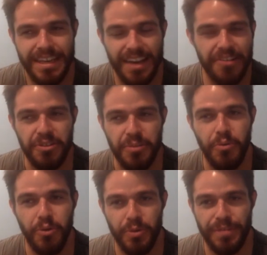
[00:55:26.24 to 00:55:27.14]
I don't know, the
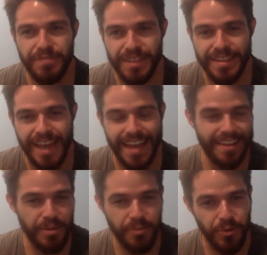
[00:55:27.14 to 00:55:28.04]
more we feed that
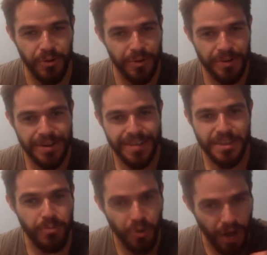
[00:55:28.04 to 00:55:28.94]
and the more
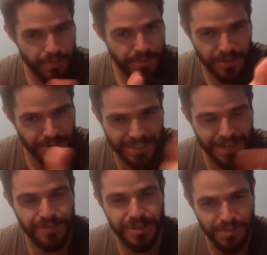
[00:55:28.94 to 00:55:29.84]
the more options we
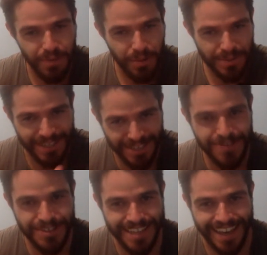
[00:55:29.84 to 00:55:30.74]
see for these moments like
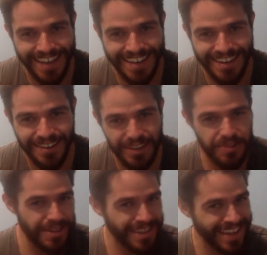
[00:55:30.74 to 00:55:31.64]
you just had. You know, like
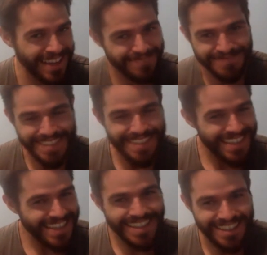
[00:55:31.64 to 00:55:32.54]
you can like
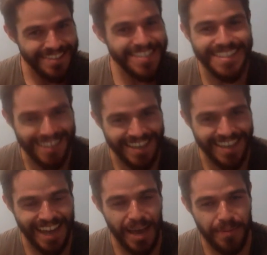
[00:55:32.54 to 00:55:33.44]
the listening
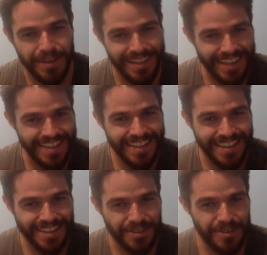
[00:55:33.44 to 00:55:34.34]
can happen and like then
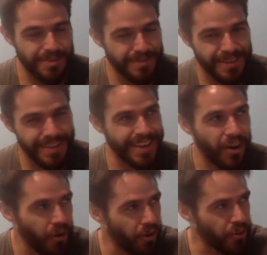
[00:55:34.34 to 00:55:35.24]
like the, the, in
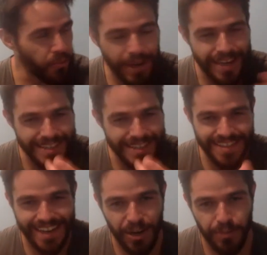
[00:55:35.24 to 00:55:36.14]
all the
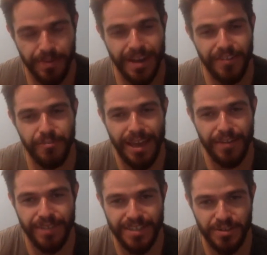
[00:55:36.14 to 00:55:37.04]
ways that help kind of
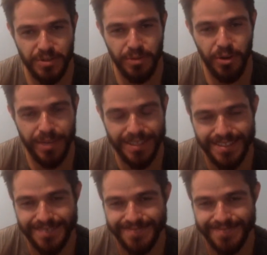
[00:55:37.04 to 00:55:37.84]
manifest those moments